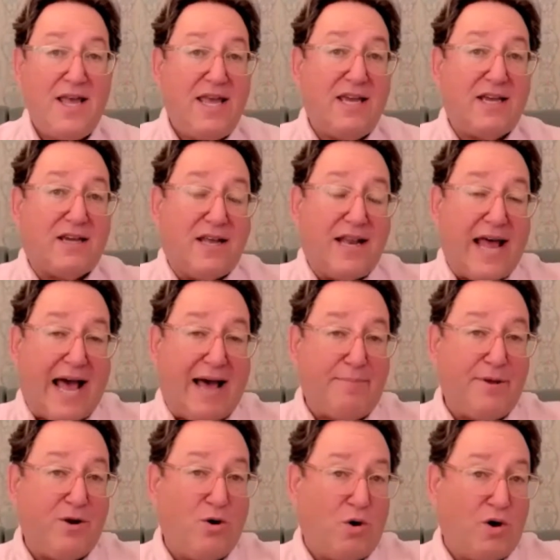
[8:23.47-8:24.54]
It could
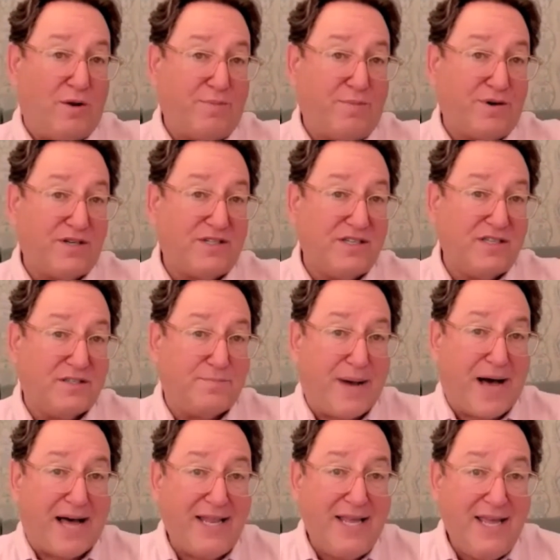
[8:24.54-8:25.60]
happen on a person's
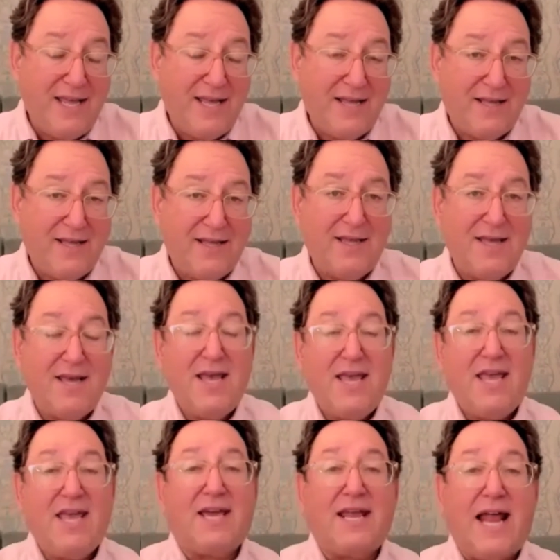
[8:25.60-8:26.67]
body.
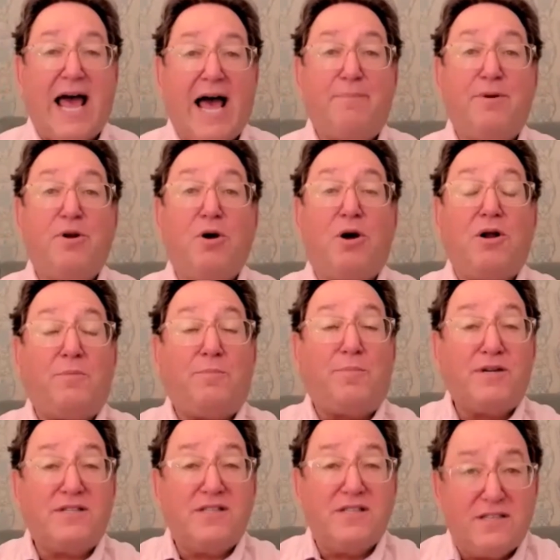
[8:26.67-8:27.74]
It could happen on a
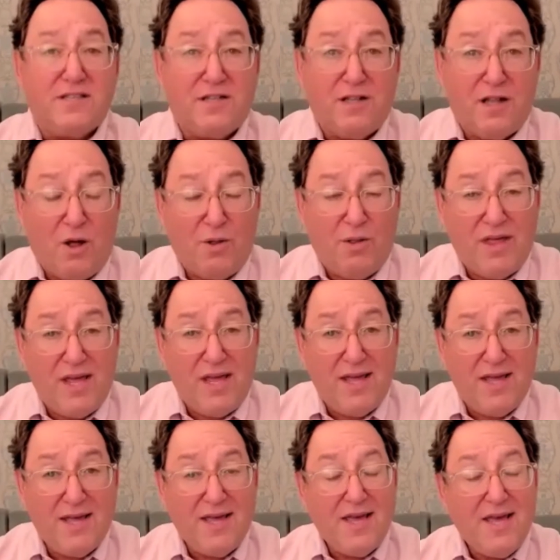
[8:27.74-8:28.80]
person's
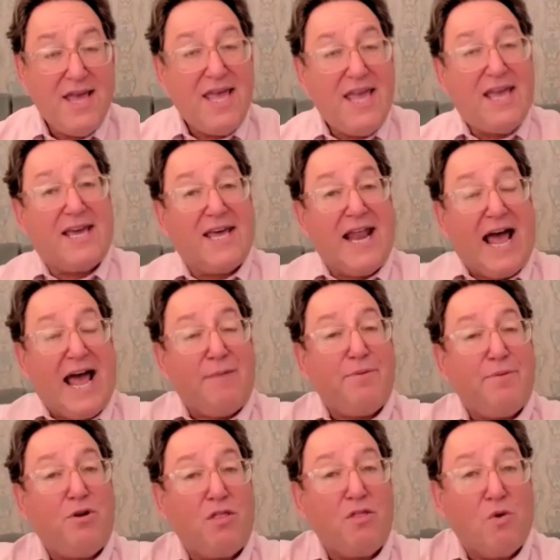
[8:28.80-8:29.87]
clothing. It could
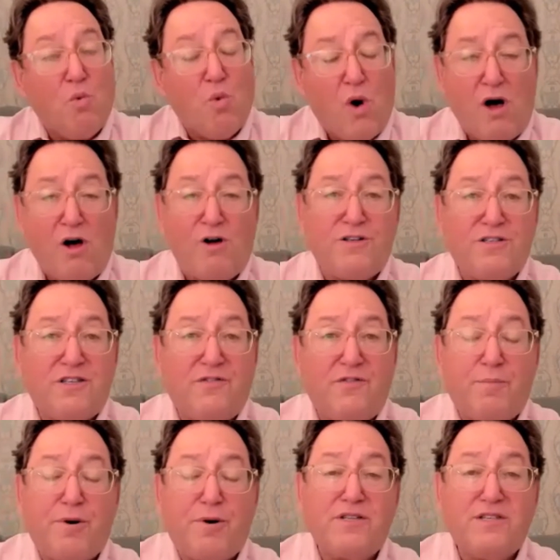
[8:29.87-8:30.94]
happen on the walls of a
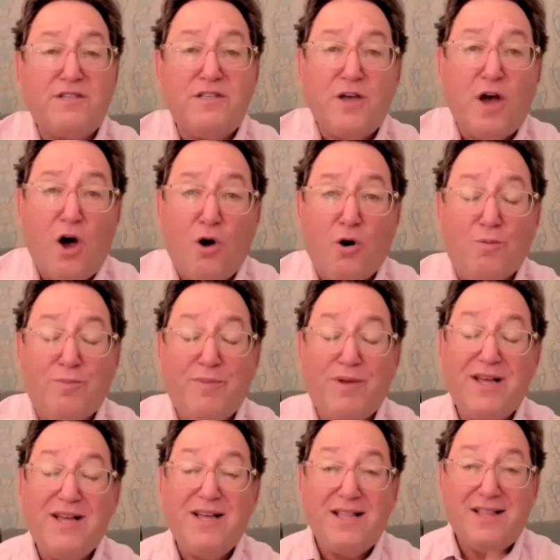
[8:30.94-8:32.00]
person's home.
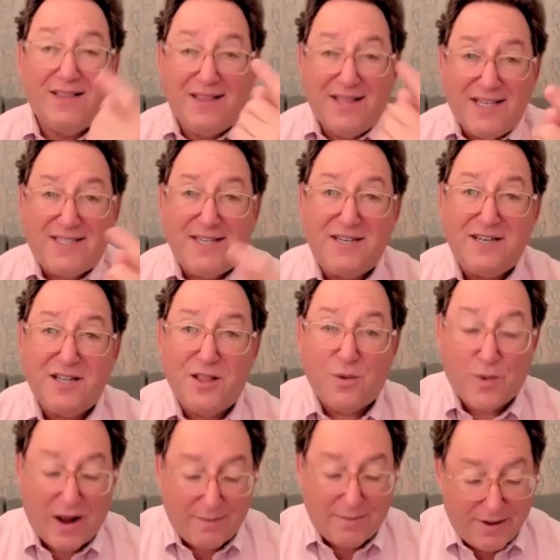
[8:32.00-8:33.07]
Listen to the
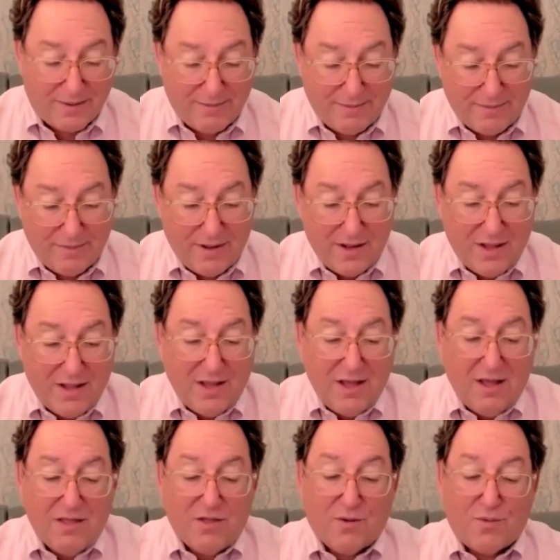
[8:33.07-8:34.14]
Rambam.
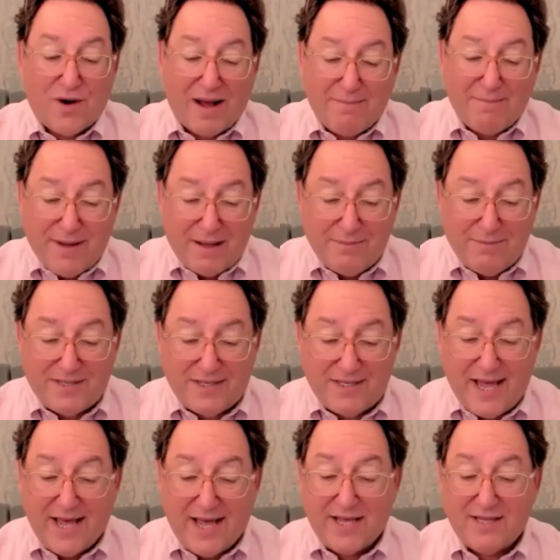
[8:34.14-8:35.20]
The Rambam
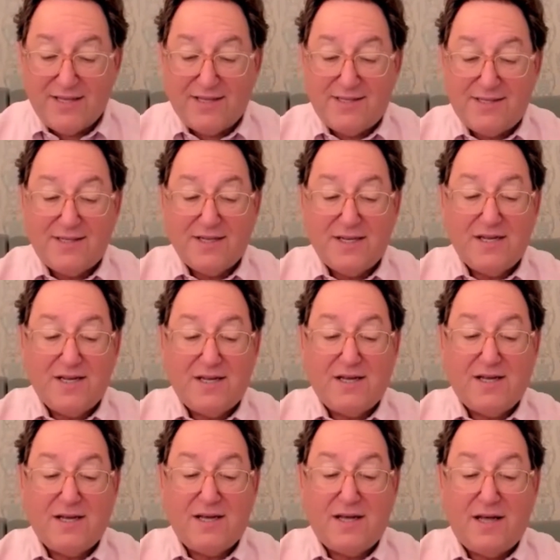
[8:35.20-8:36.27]
says,
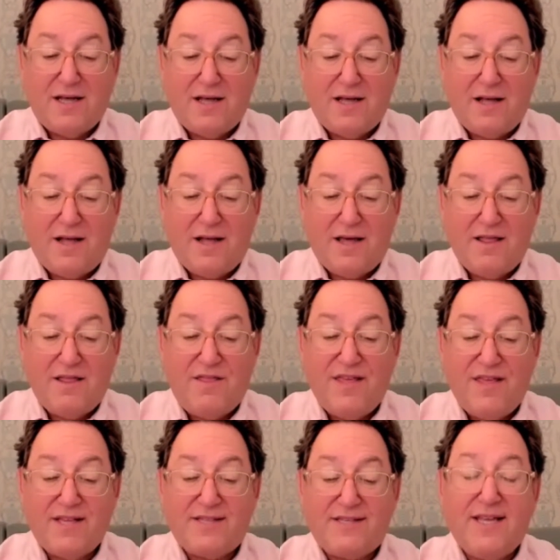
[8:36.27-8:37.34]

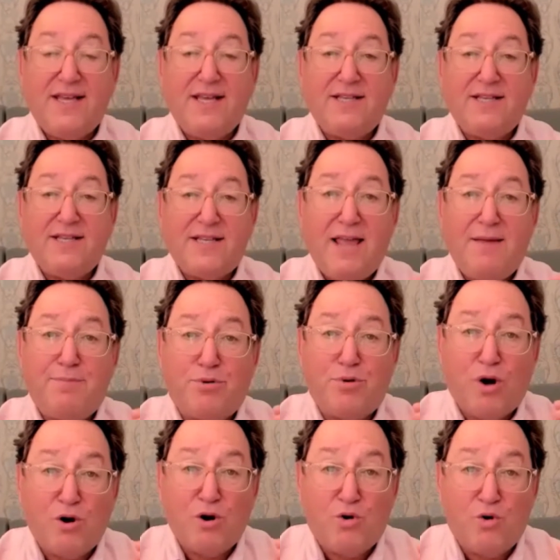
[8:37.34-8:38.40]
this is a
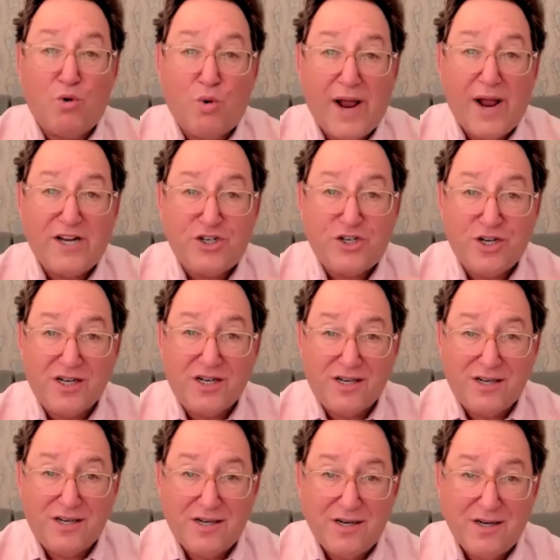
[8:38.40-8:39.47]
progression.